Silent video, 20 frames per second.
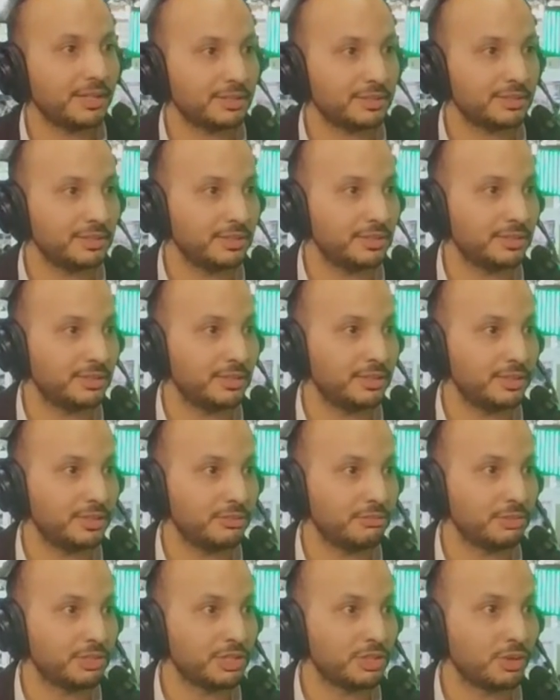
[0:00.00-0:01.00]
uh, uh
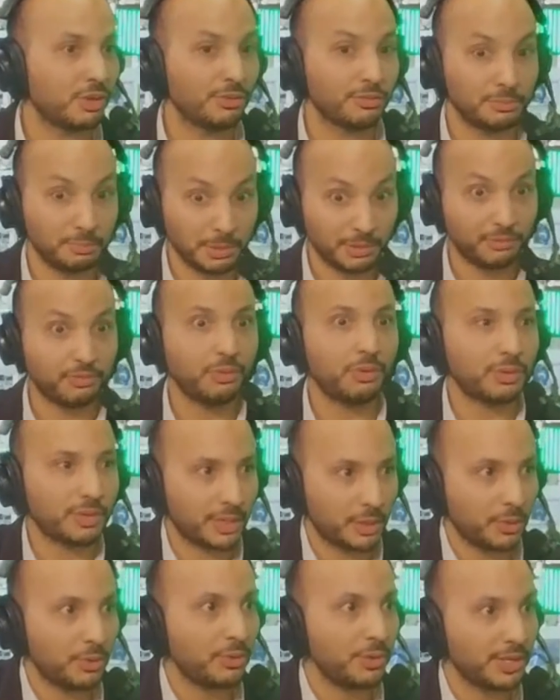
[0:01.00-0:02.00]
resolved before
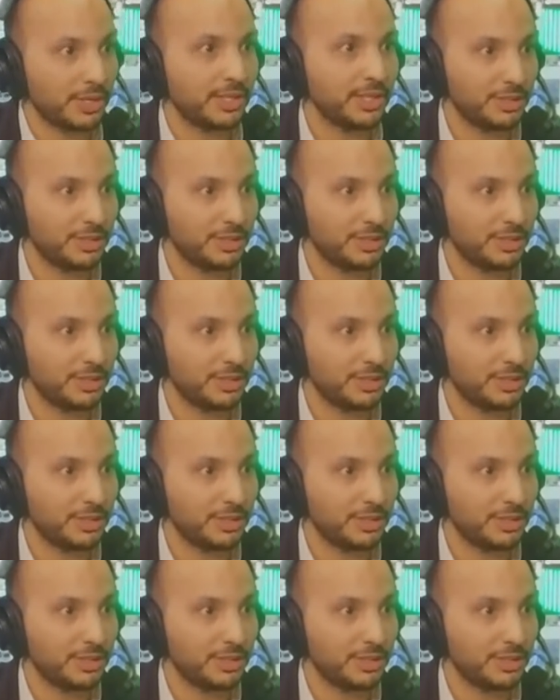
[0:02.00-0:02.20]
going